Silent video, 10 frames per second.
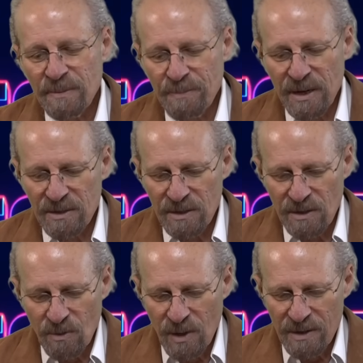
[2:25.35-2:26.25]
But you
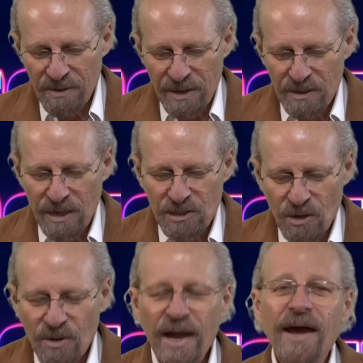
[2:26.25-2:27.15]
know what? It's
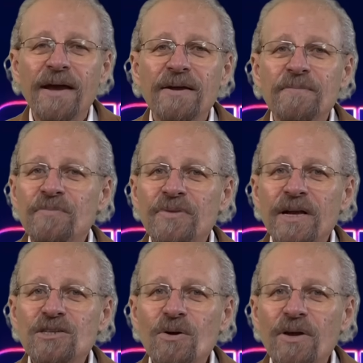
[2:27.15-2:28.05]
okay.
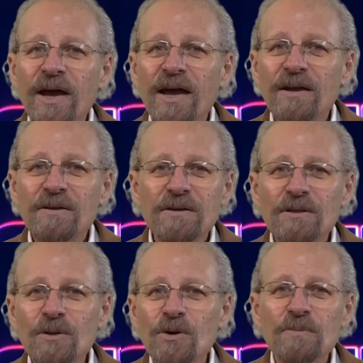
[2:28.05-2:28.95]
It's okay. And
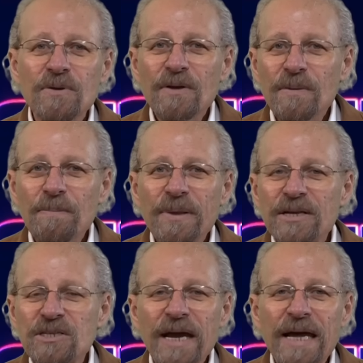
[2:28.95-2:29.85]
the Lord
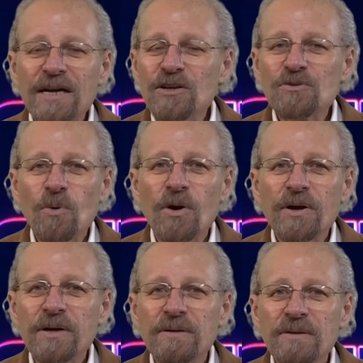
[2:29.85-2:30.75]
bless Ken and his
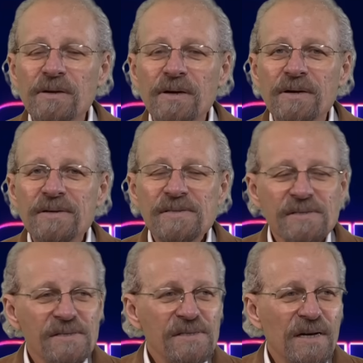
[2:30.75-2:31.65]
work, and
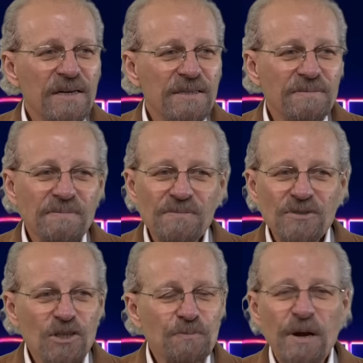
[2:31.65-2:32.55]

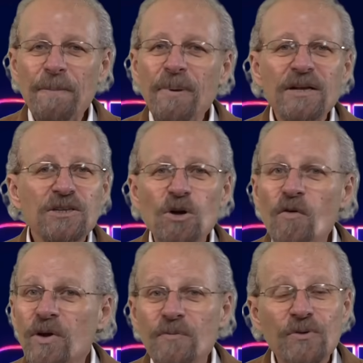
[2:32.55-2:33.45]
just pray a blessing
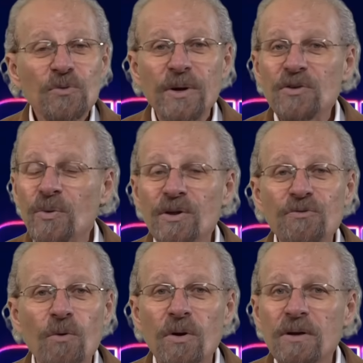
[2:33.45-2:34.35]
over him for
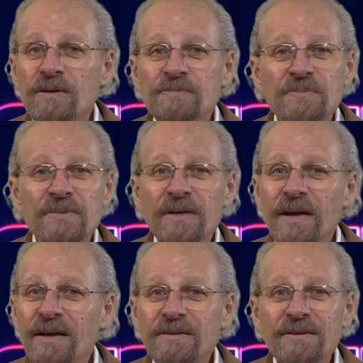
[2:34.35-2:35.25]
2024,
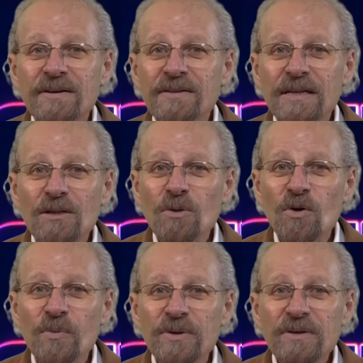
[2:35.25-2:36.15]
and that the
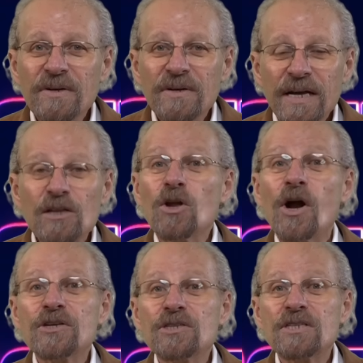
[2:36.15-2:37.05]
Lord would
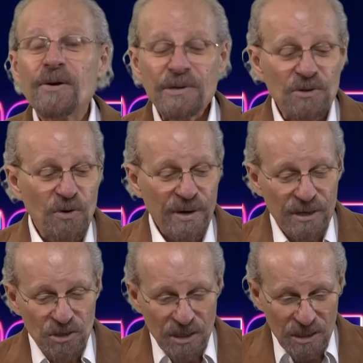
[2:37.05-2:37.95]
enlarge his territory
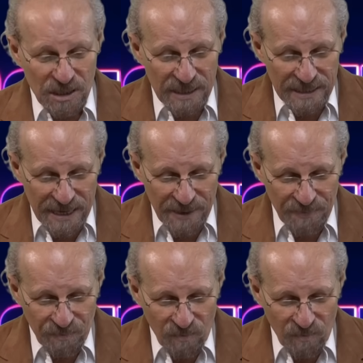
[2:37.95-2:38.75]
in Jesus' name.